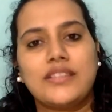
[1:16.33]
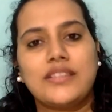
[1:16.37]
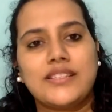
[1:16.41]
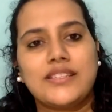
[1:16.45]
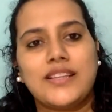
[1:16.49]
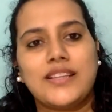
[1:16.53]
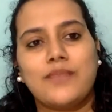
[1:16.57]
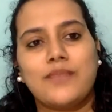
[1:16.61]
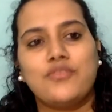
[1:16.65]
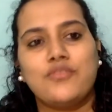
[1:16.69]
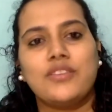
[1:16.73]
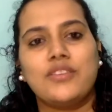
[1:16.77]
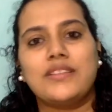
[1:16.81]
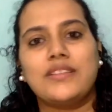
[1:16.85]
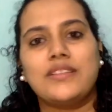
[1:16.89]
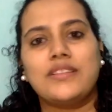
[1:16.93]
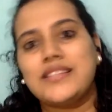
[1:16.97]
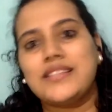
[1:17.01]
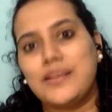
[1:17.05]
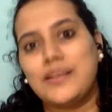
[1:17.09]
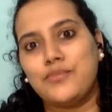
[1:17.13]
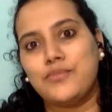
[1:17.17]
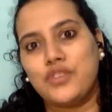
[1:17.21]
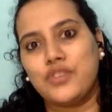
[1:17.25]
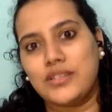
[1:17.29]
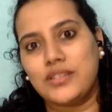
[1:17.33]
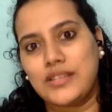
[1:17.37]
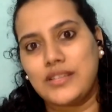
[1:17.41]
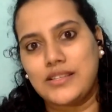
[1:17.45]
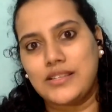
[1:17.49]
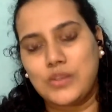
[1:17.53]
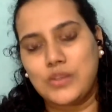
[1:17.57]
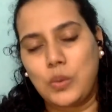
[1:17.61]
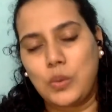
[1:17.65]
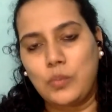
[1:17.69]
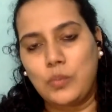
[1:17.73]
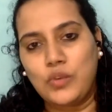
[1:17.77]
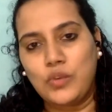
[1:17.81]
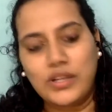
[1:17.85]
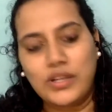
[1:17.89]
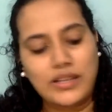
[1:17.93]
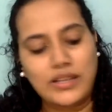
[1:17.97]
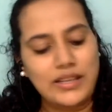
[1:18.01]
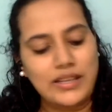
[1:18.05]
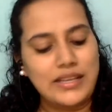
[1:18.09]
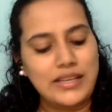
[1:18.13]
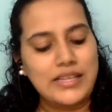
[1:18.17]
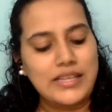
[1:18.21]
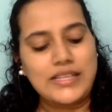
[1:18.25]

this subject has homework.